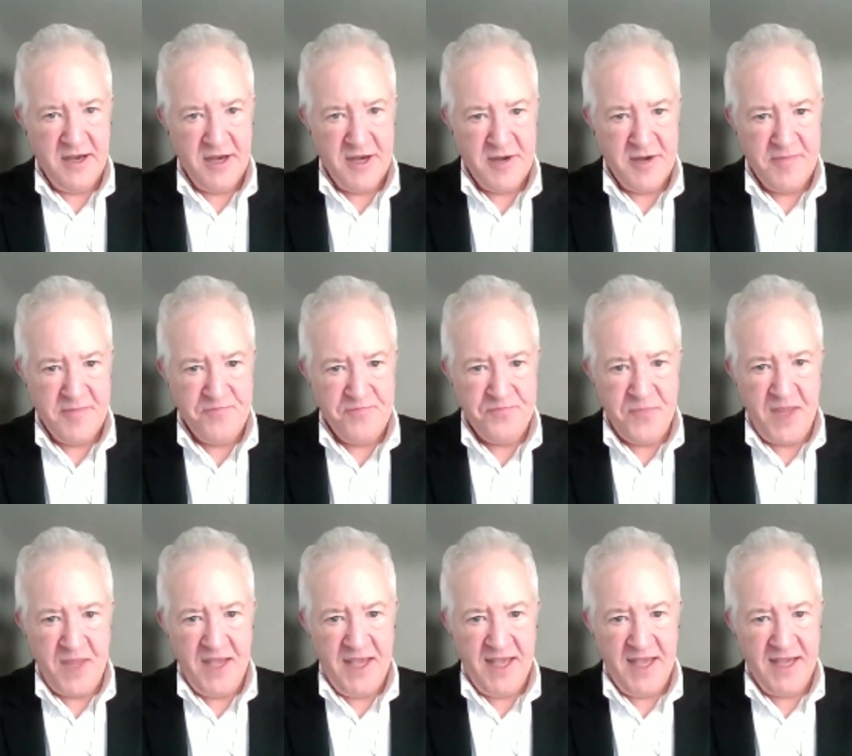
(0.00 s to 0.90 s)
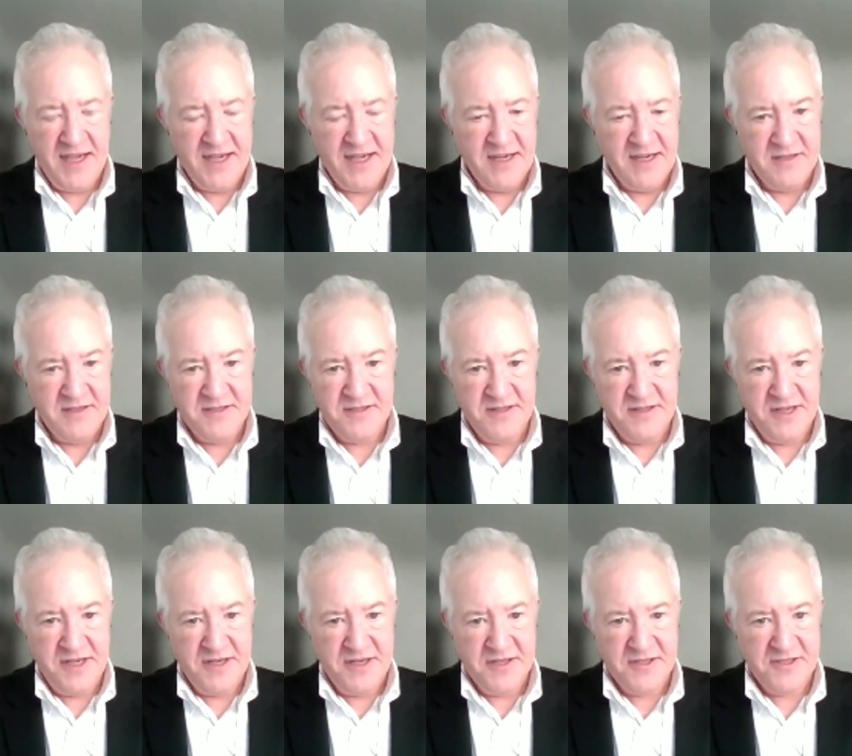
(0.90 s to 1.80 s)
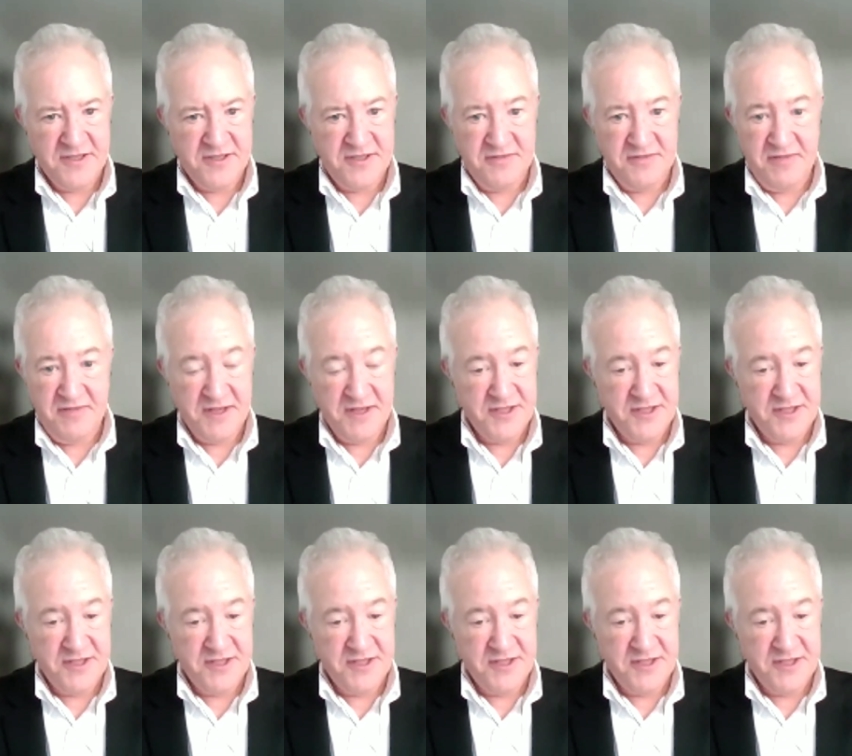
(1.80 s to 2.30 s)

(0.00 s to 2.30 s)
um, and they just